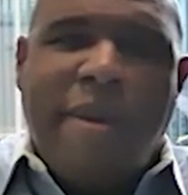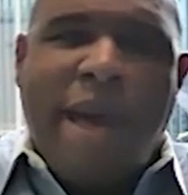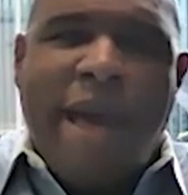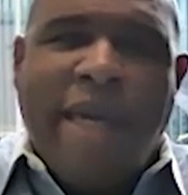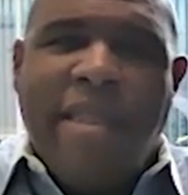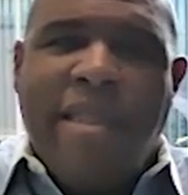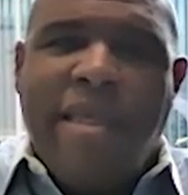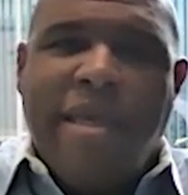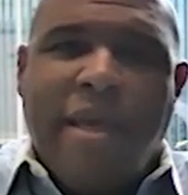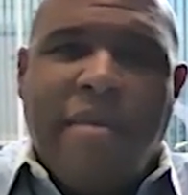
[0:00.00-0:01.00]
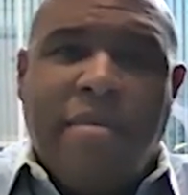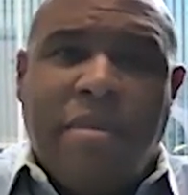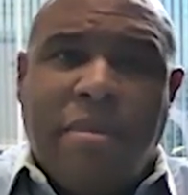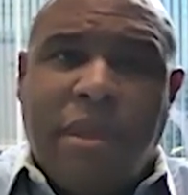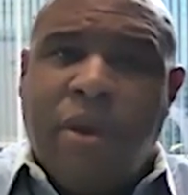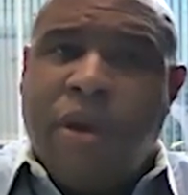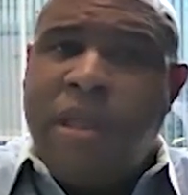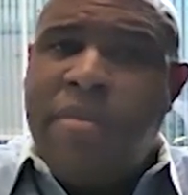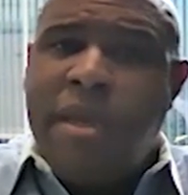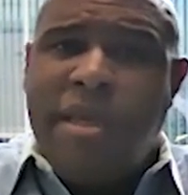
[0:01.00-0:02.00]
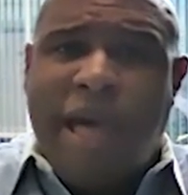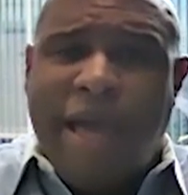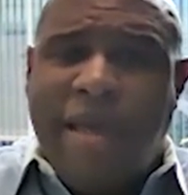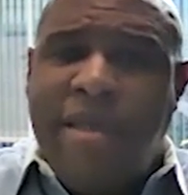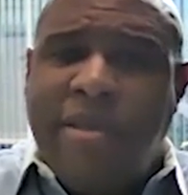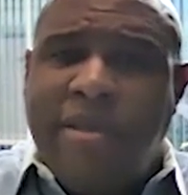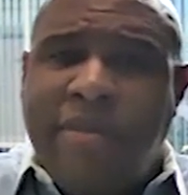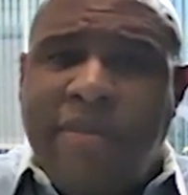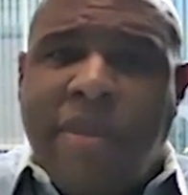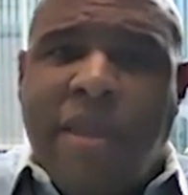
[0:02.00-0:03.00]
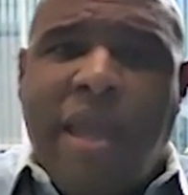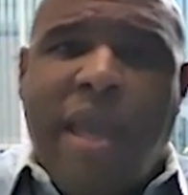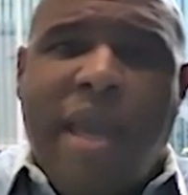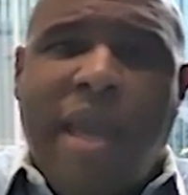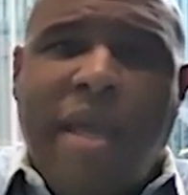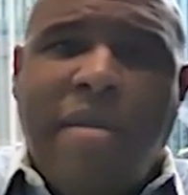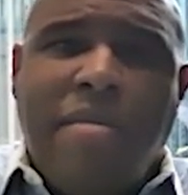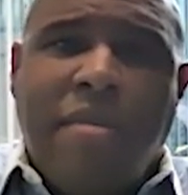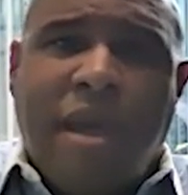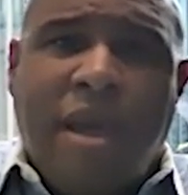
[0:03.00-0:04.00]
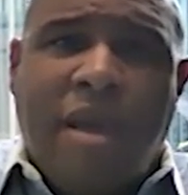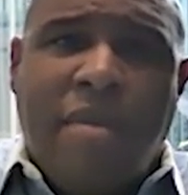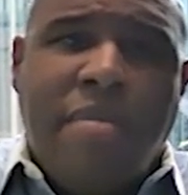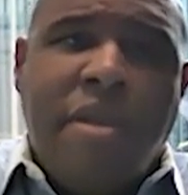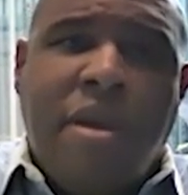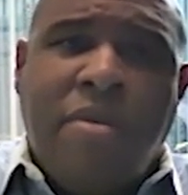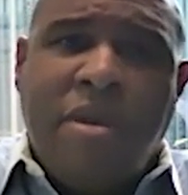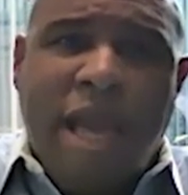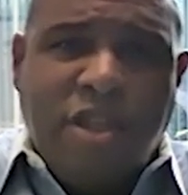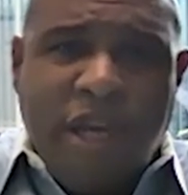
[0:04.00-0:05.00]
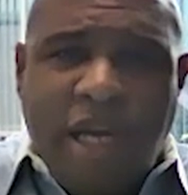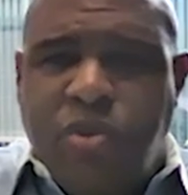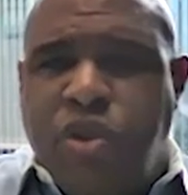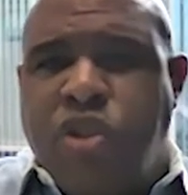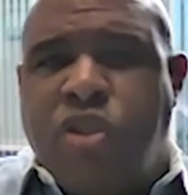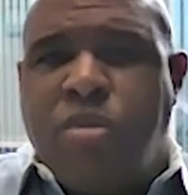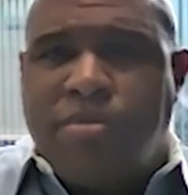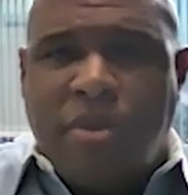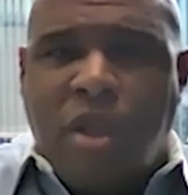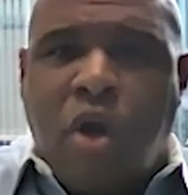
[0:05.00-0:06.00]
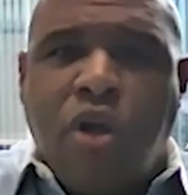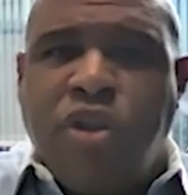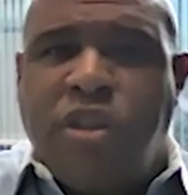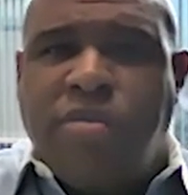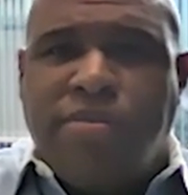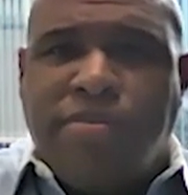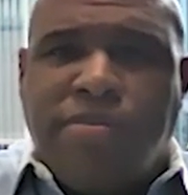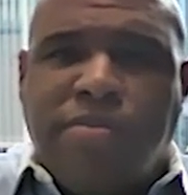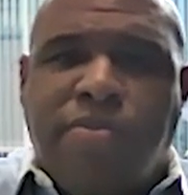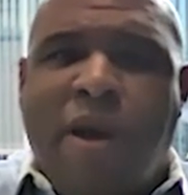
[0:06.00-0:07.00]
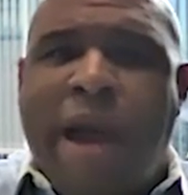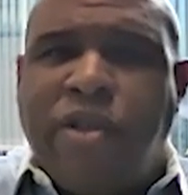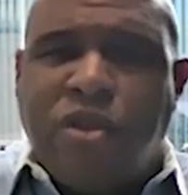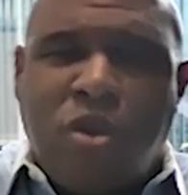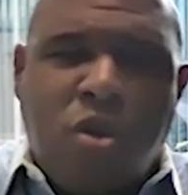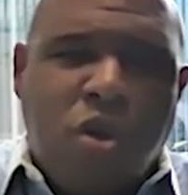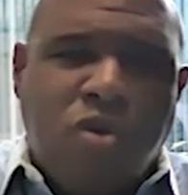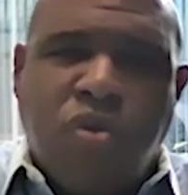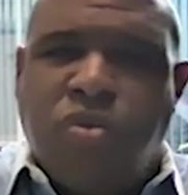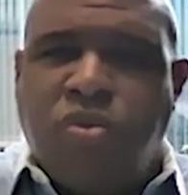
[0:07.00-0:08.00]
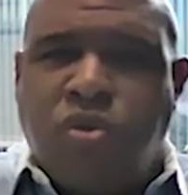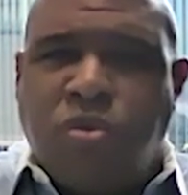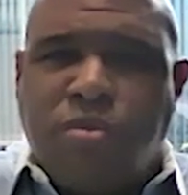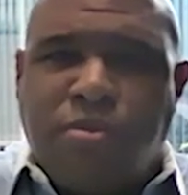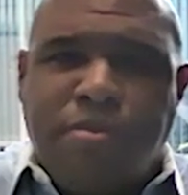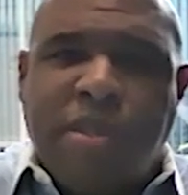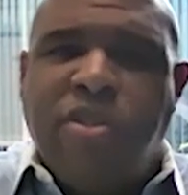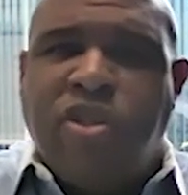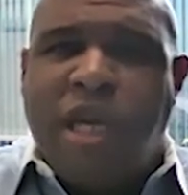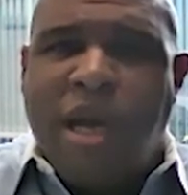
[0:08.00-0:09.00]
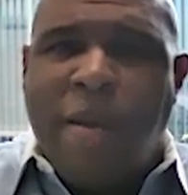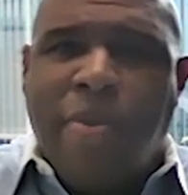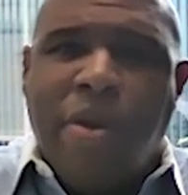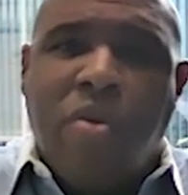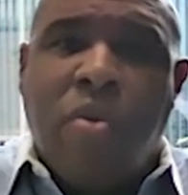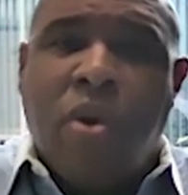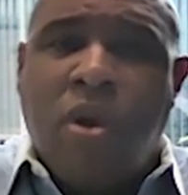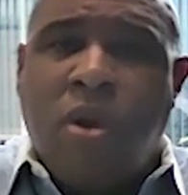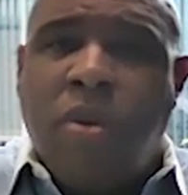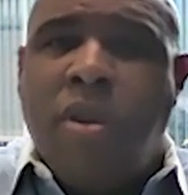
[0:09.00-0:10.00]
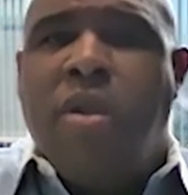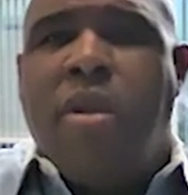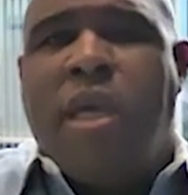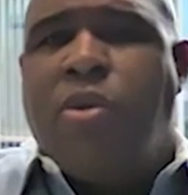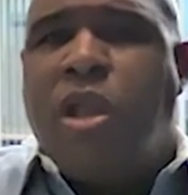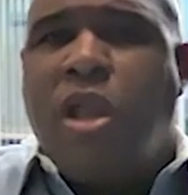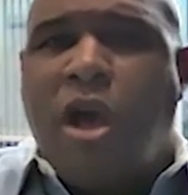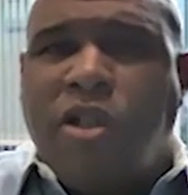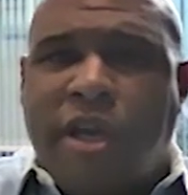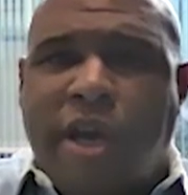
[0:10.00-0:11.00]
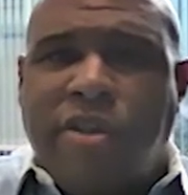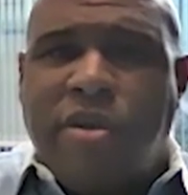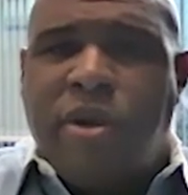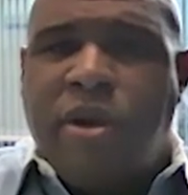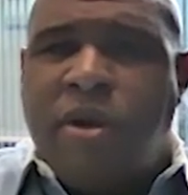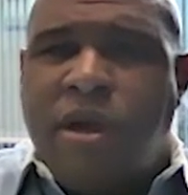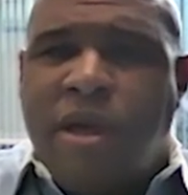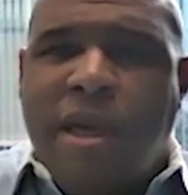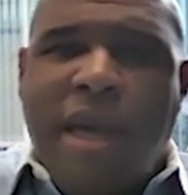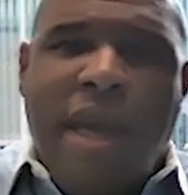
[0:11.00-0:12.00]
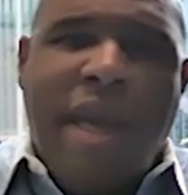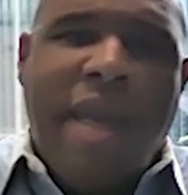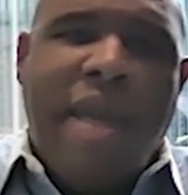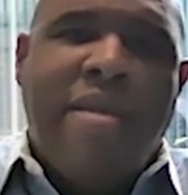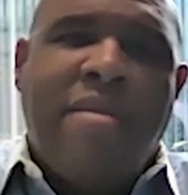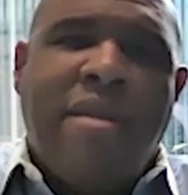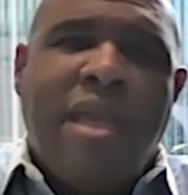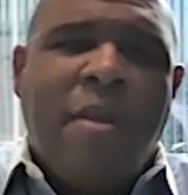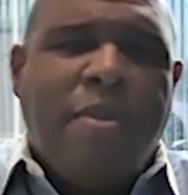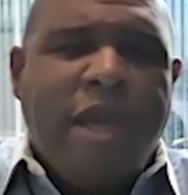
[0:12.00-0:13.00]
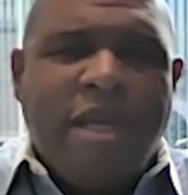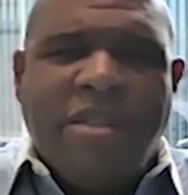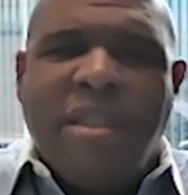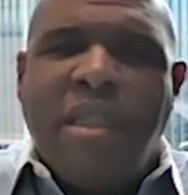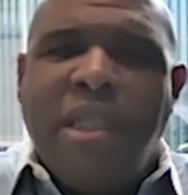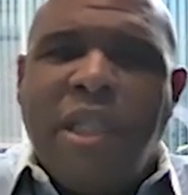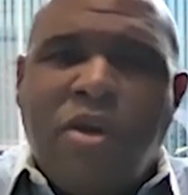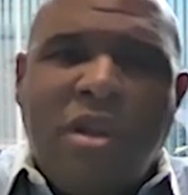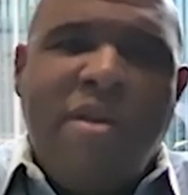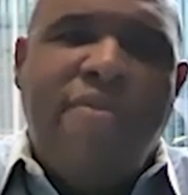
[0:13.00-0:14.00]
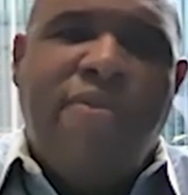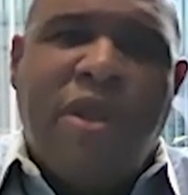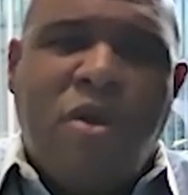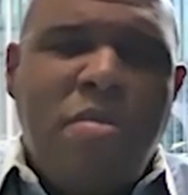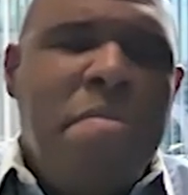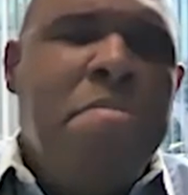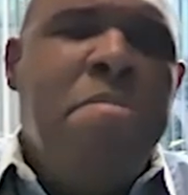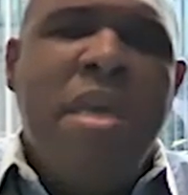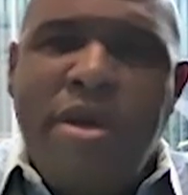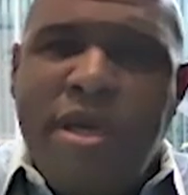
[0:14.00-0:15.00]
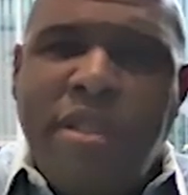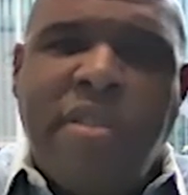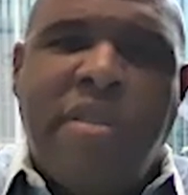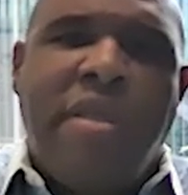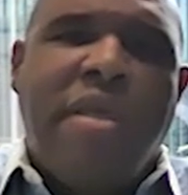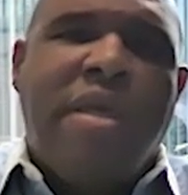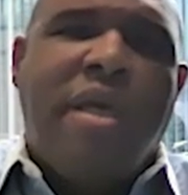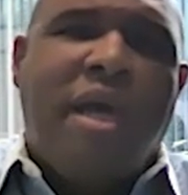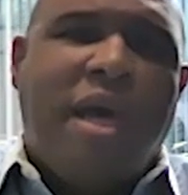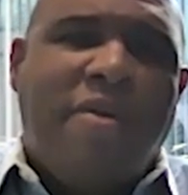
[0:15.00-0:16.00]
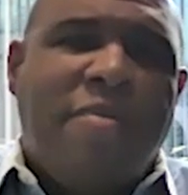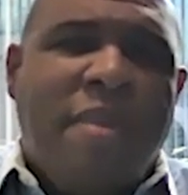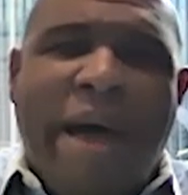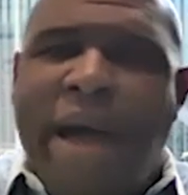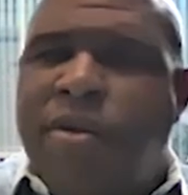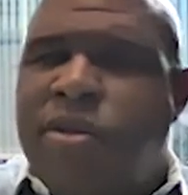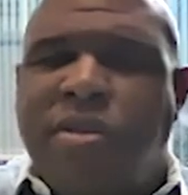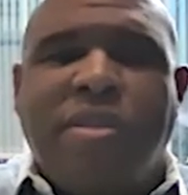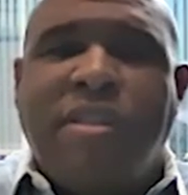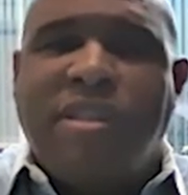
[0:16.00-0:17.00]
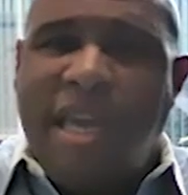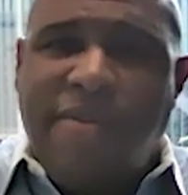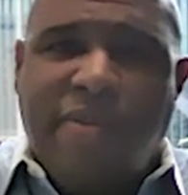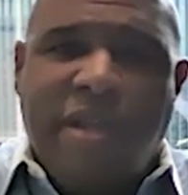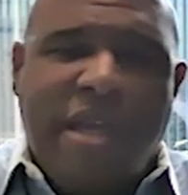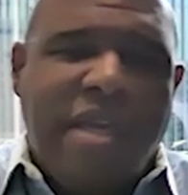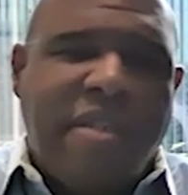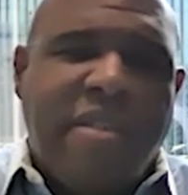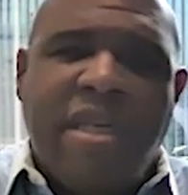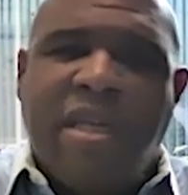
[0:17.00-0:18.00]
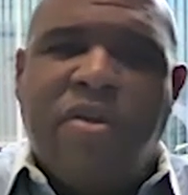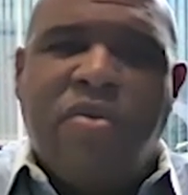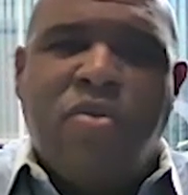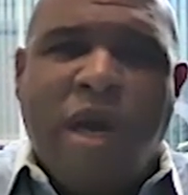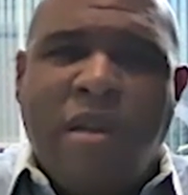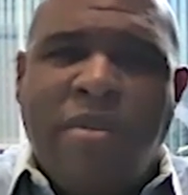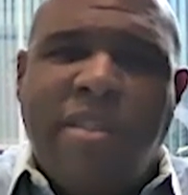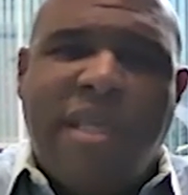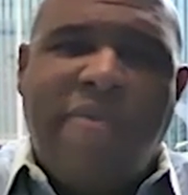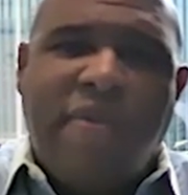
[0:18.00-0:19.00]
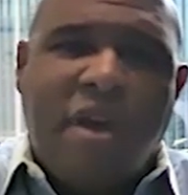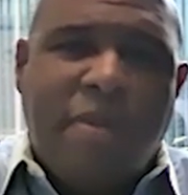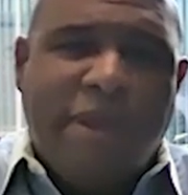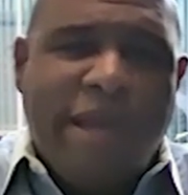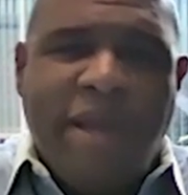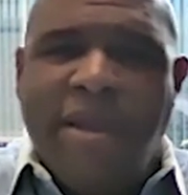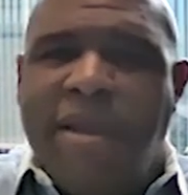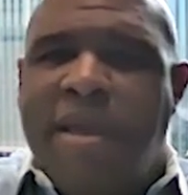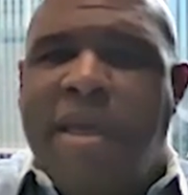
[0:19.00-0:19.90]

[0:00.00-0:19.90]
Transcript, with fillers: back in the um, the early to mid 90s, and um, you know NetJets, which is the, the largest fractional or business jet operator in the world, they were the launch customer. And the airplane has literally flown millions of miles safely. It is an incredibly safe airplane.